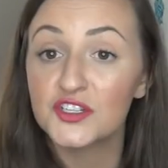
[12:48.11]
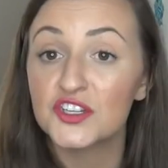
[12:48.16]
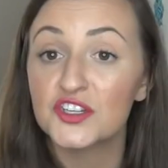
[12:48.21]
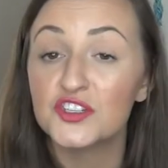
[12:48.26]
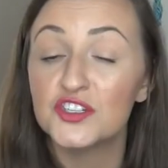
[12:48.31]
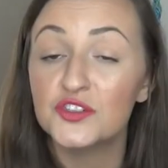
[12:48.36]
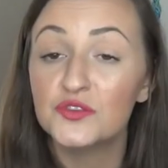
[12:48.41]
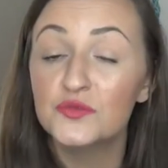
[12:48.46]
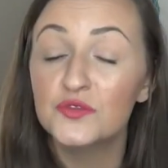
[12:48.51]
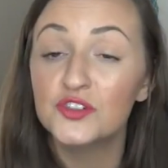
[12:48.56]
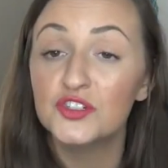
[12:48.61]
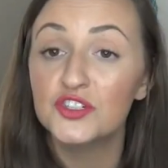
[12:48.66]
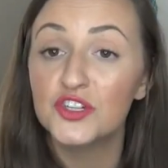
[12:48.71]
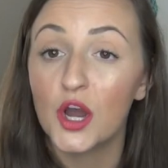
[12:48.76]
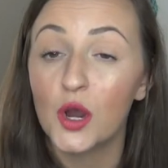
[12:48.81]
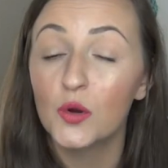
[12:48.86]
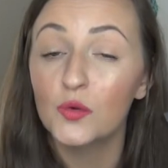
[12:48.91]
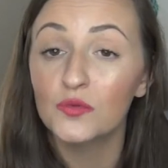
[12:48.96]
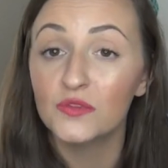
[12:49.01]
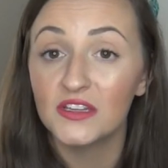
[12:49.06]
because you
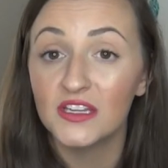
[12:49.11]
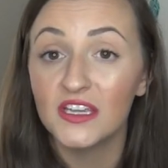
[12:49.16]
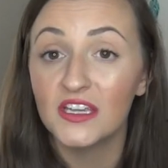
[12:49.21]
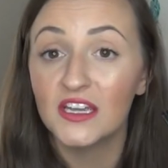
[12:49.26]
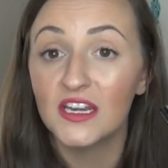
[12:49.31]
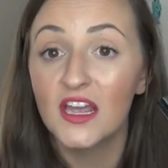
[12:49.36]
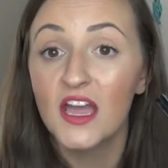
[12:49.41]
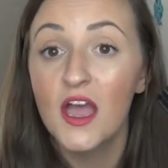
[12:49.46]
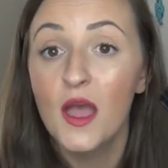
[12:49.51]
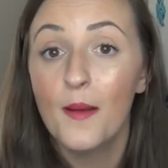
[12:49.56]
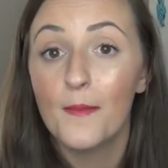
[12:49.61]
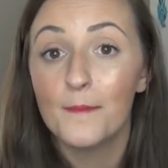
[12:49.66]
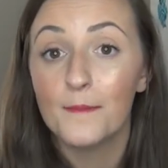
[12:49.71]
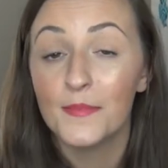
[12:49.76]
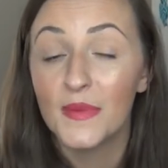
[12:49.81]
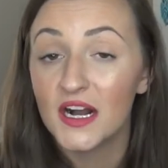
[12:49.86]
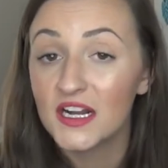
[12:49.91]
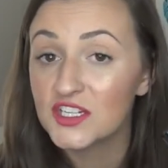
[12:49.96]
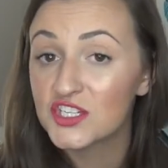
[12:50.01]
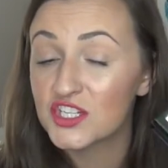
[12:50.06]
don't need
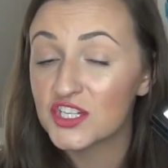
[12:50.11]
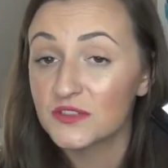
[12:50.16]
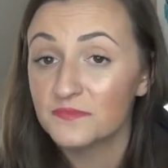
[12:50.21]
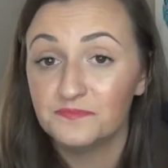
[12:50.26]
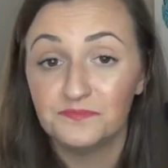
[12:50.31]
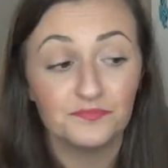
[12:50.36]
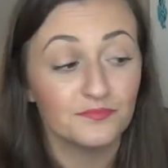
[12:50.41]
much